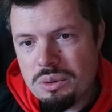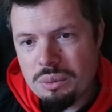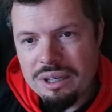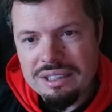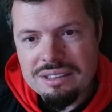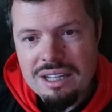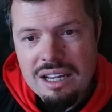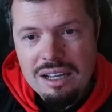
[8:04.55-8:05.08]

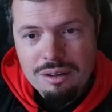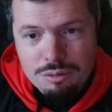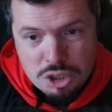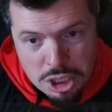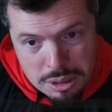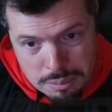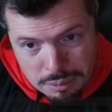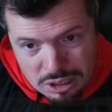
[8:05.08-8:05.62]
want.
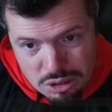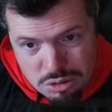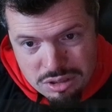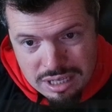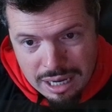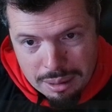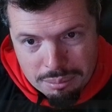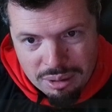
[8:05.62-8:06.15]
GPU
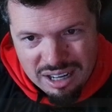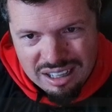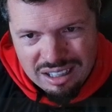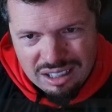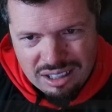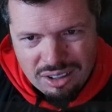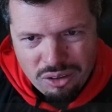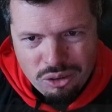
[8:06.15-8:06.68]
sag bracket
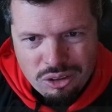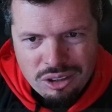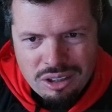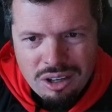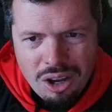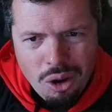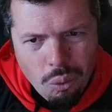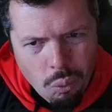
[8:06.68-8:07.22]

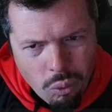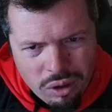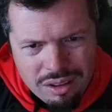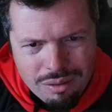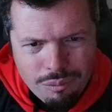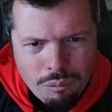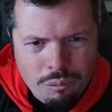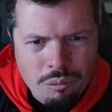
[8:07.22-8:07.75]
included
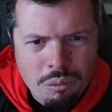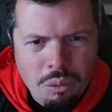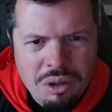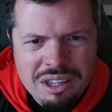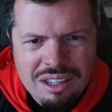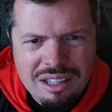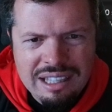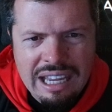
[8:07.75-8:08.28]
with
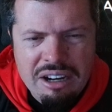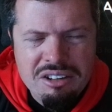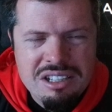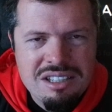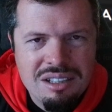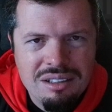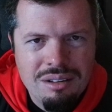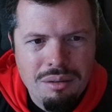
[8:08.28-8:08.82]
a
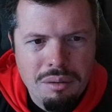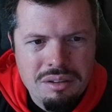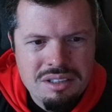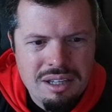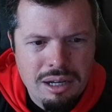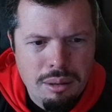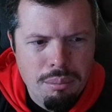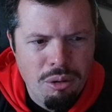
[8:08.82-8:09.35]
garroted
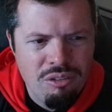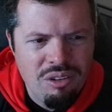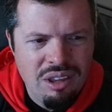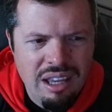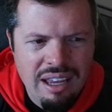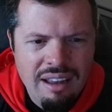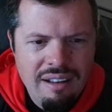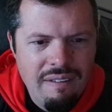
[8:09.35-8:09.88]
setup over
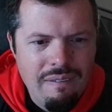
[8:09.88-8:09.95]
there,